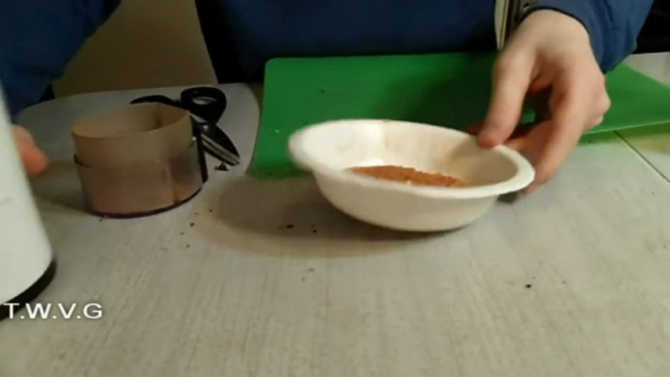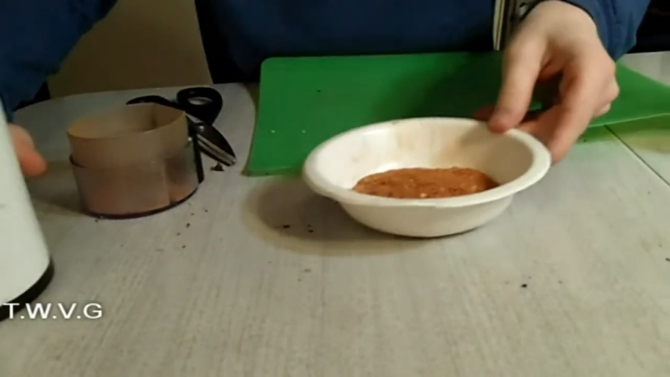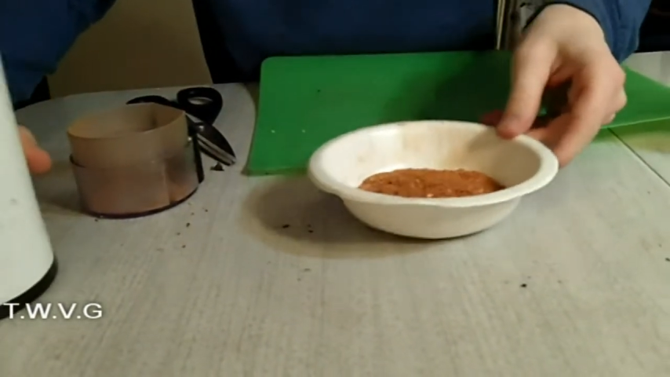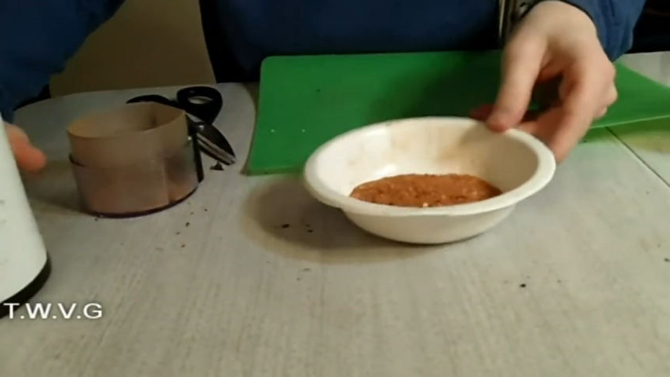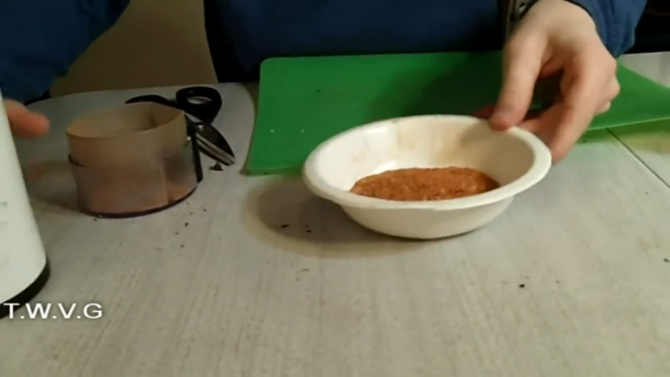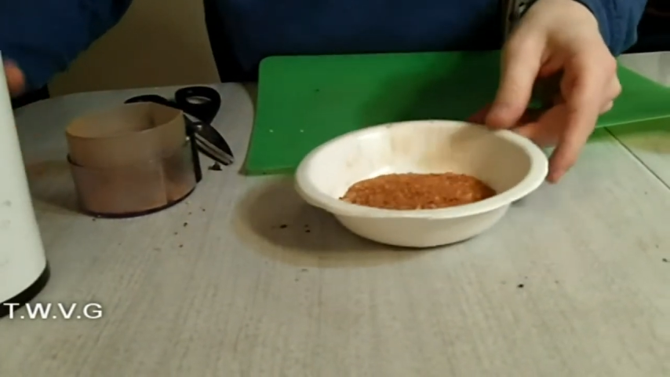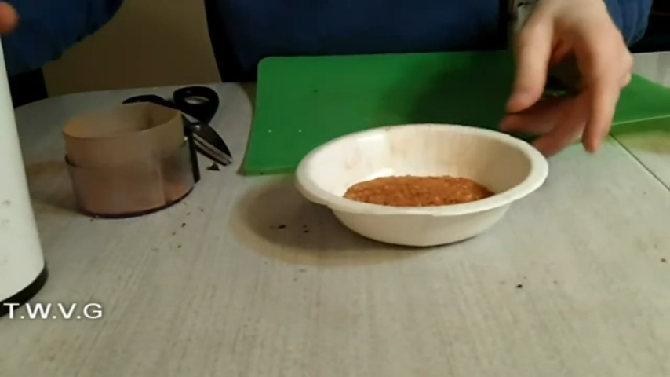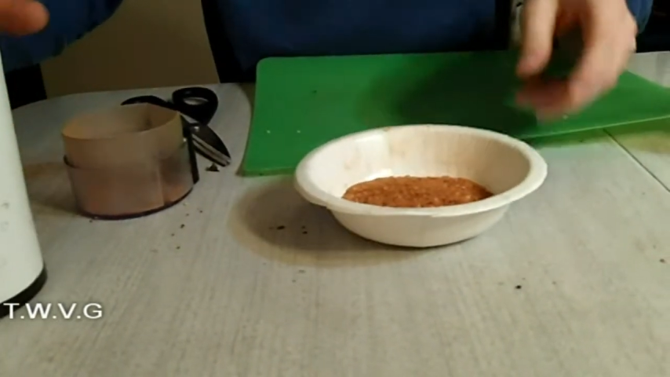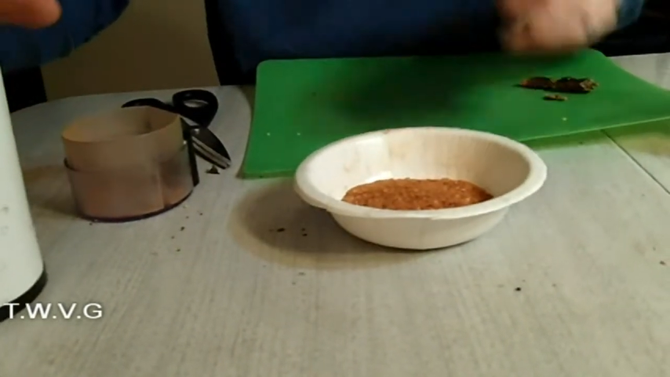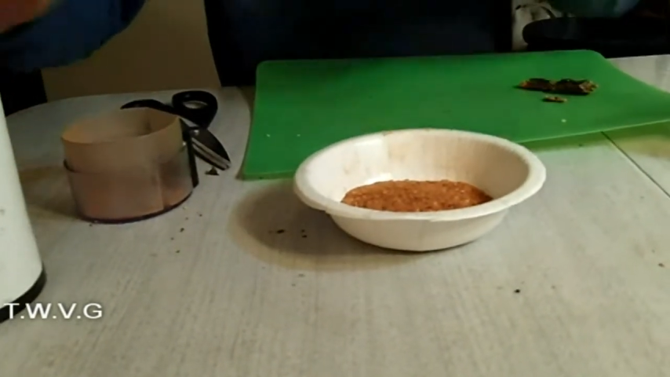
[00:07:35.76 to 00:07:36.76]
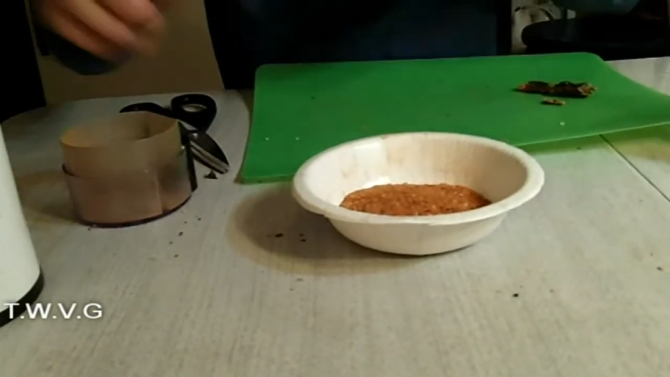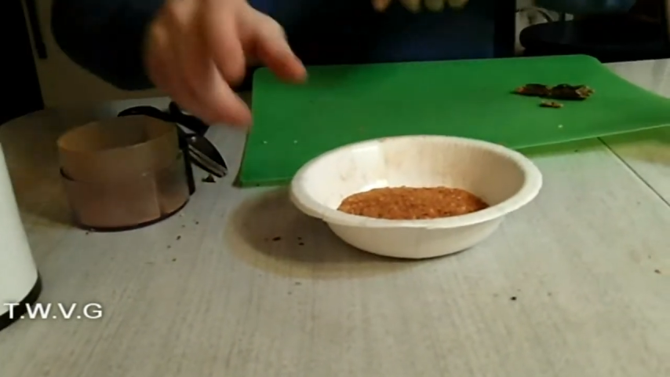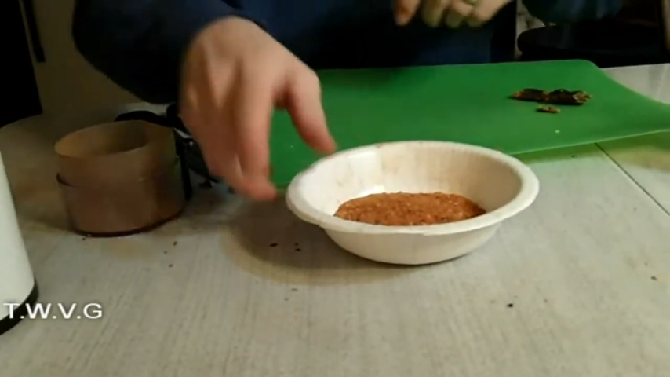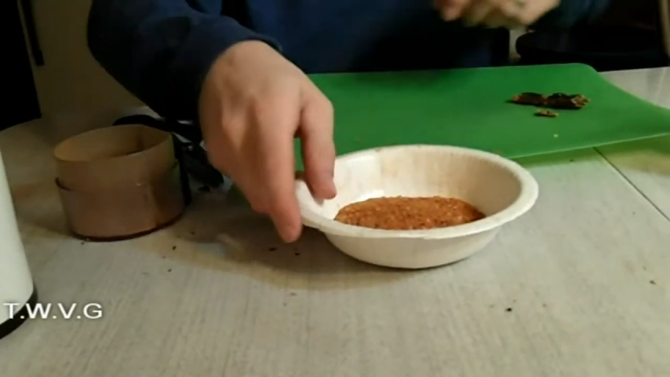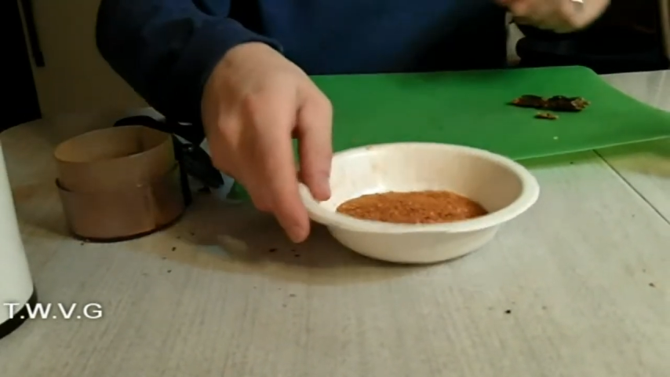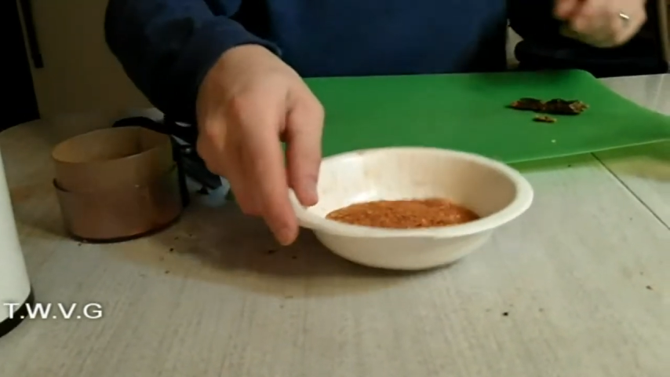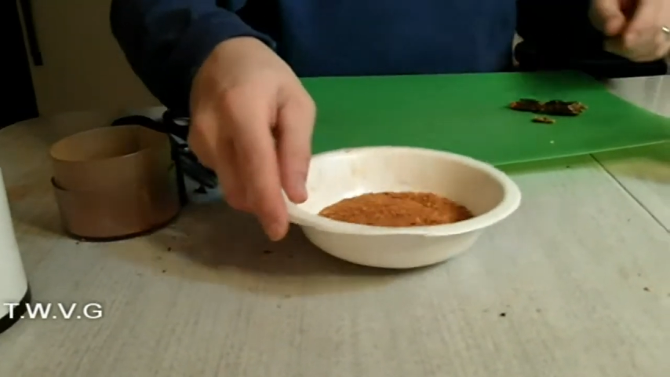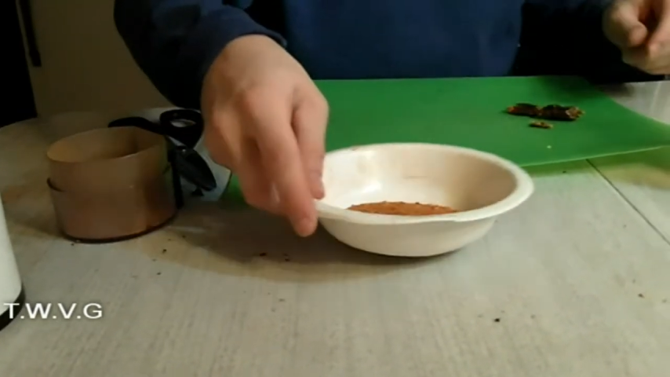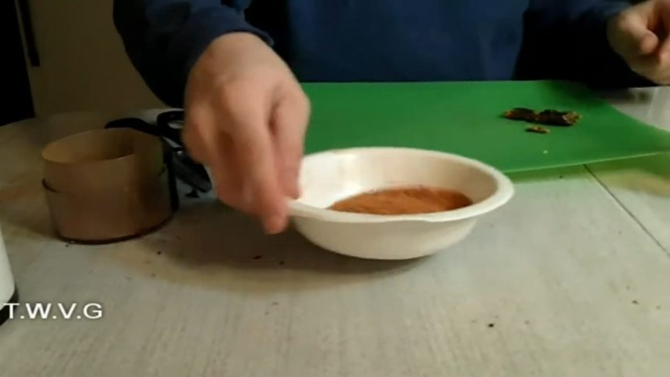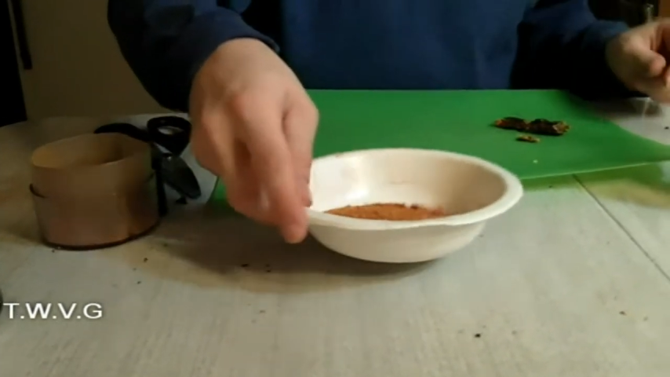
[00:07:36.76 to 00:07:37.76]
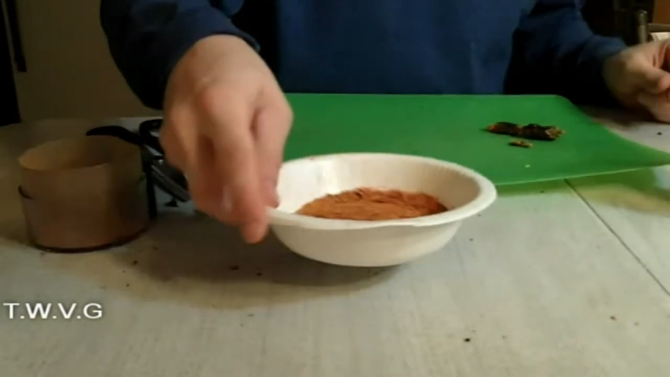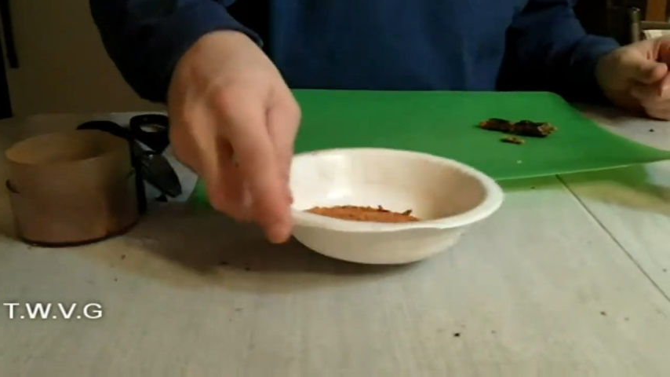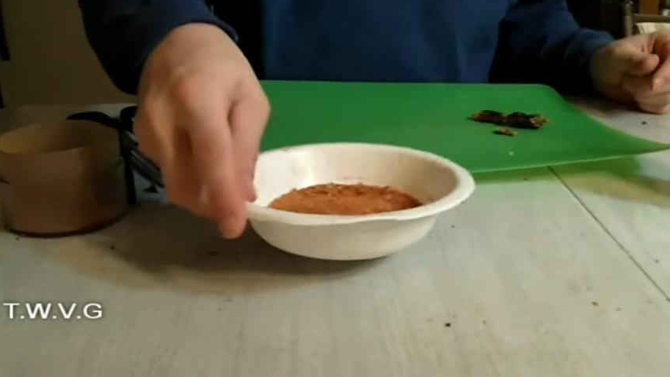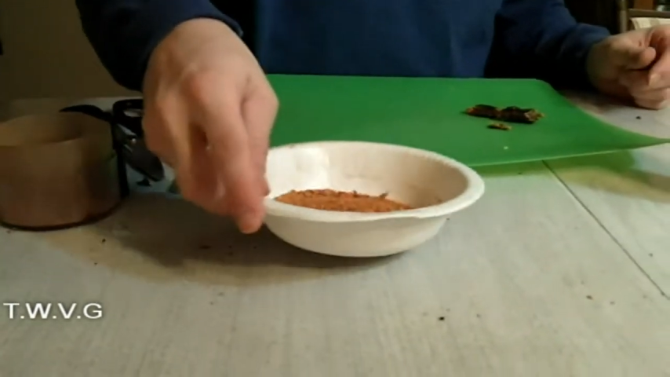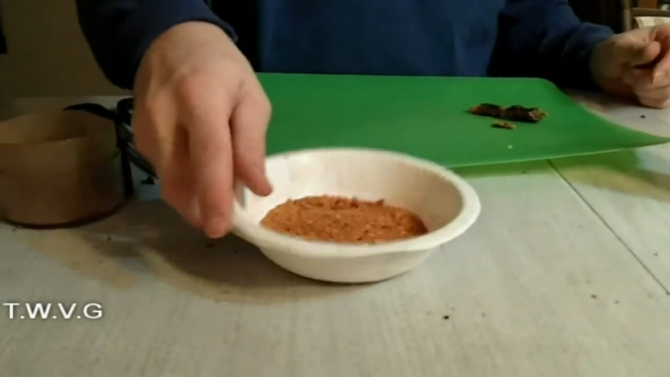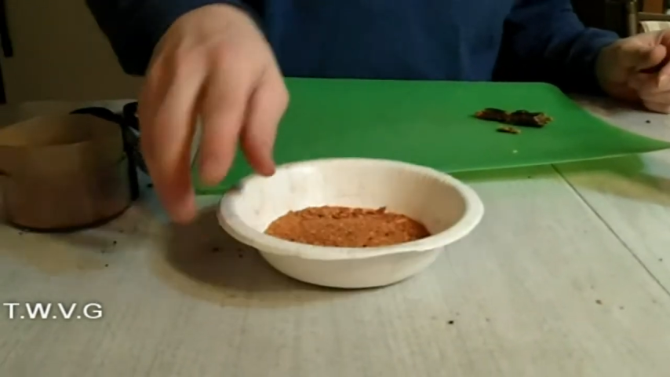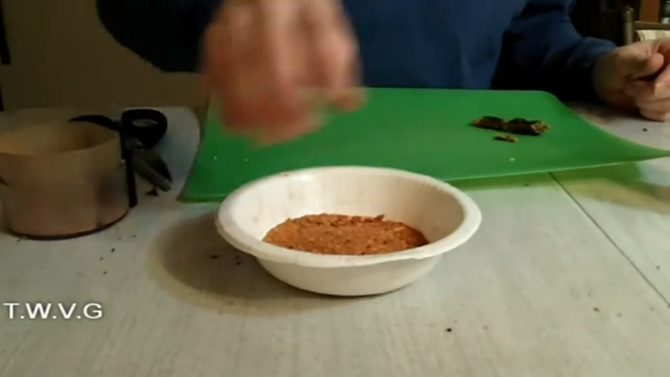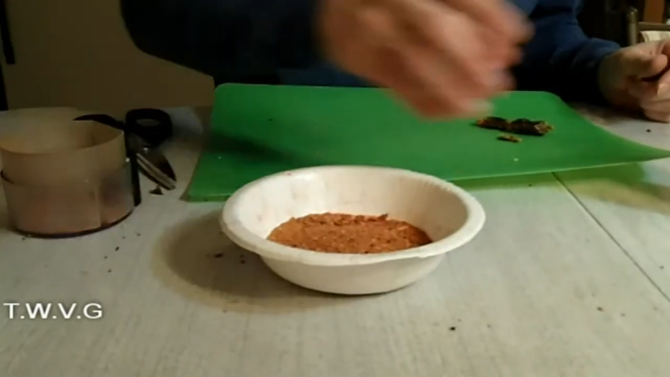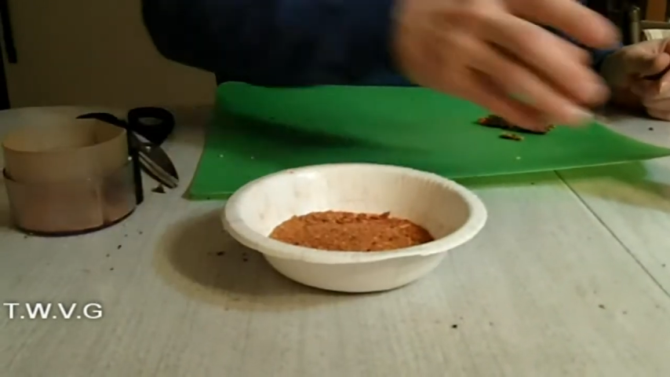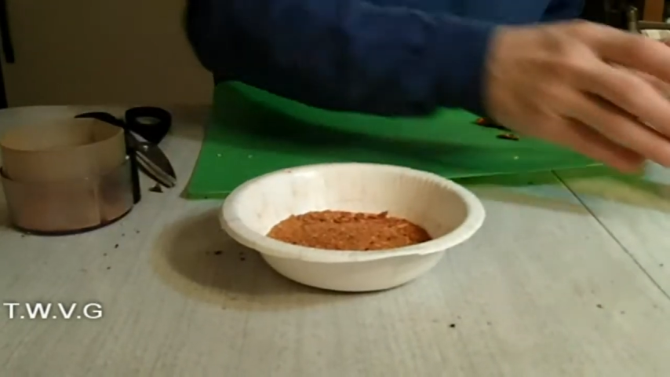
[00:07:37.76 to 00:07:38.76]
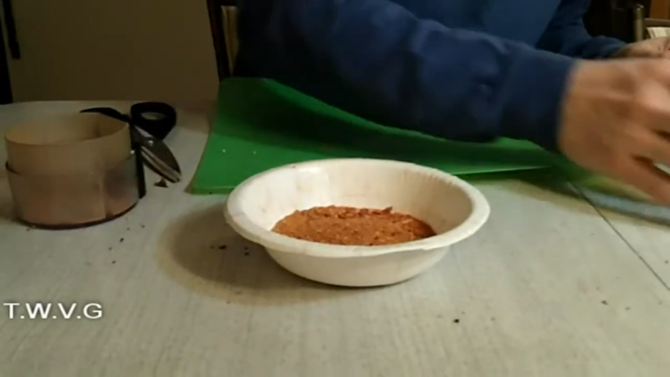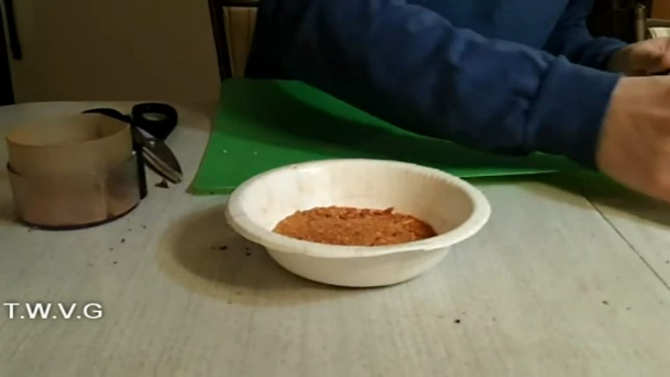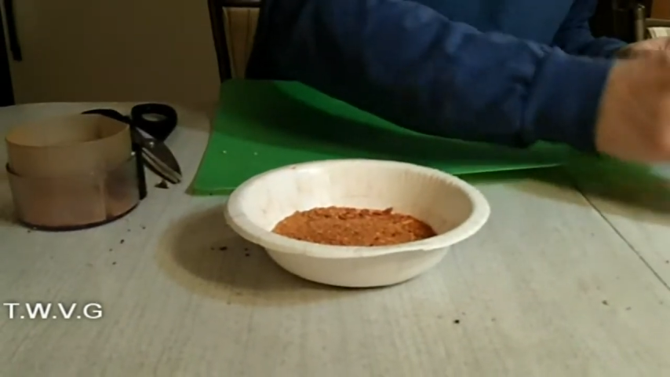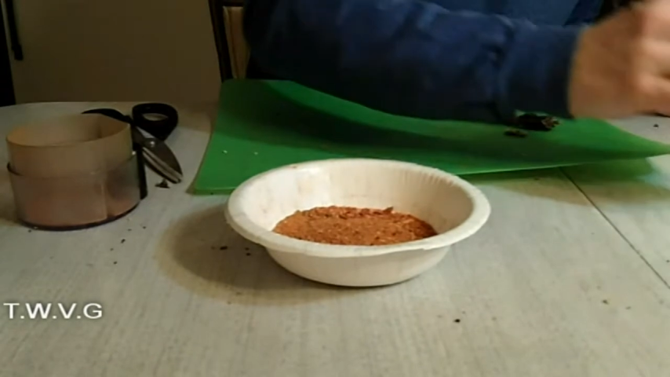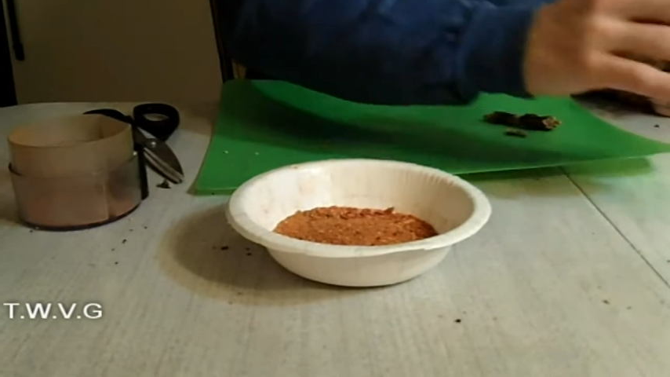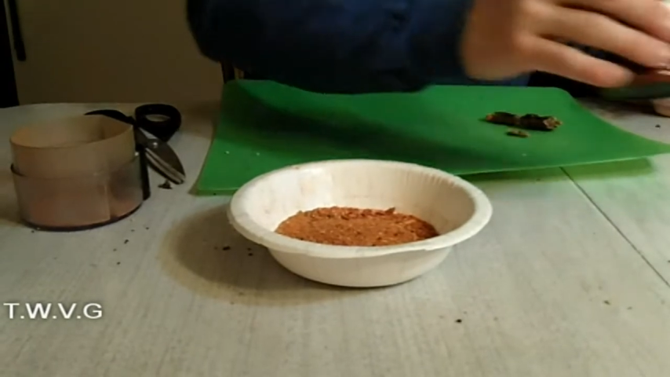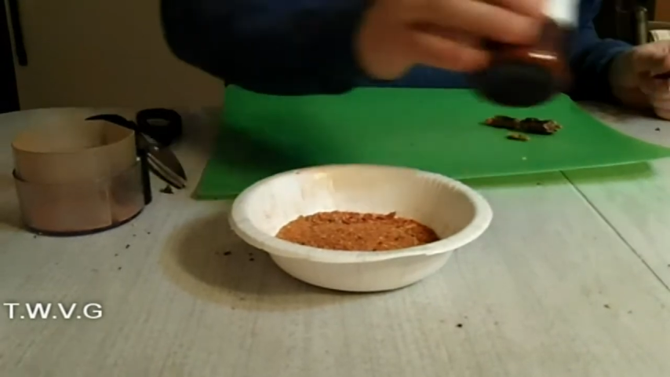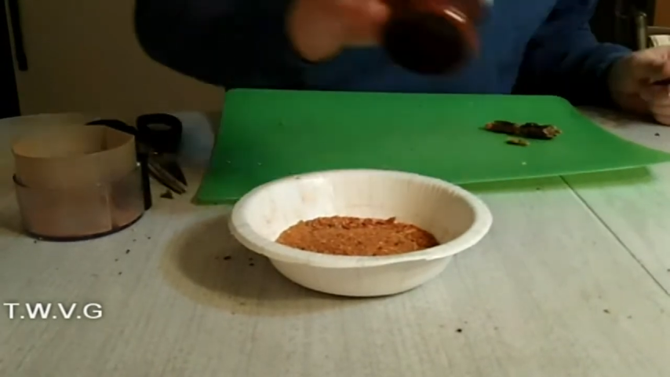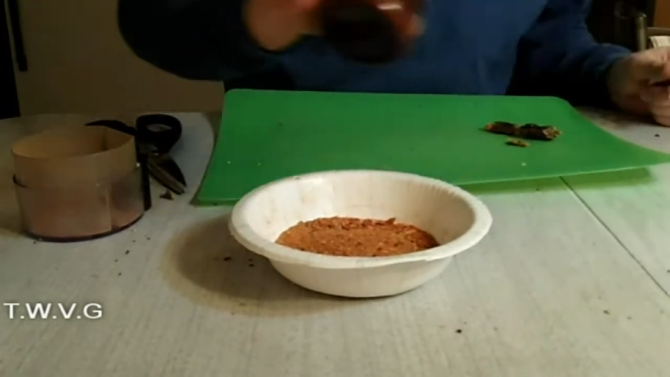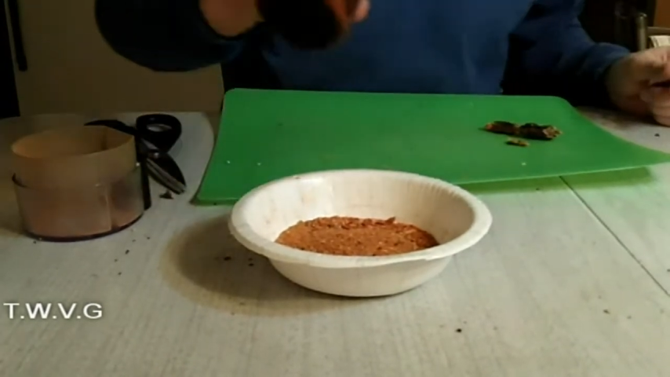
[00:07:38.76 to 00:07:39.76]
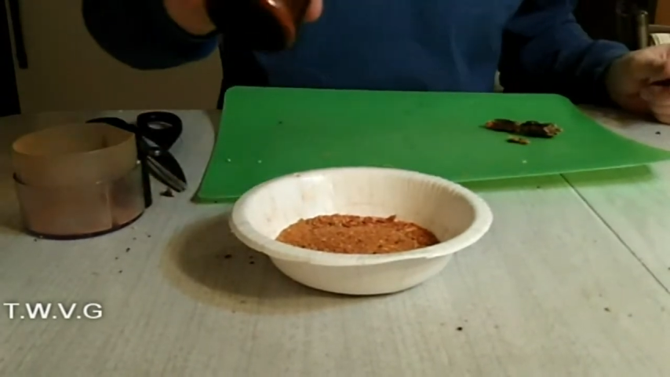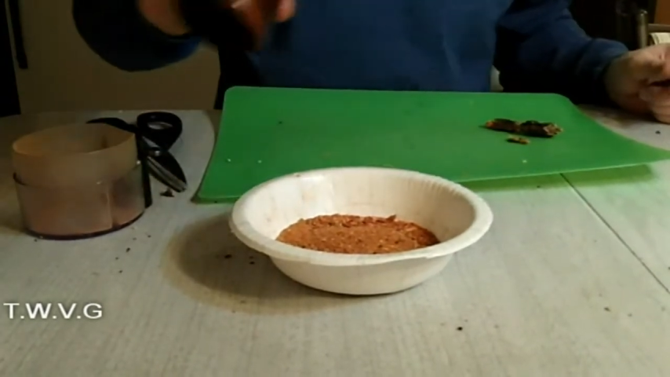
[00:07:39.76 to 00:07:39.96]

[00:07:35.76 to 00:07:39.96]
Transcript: Nobody's mouth can be seen.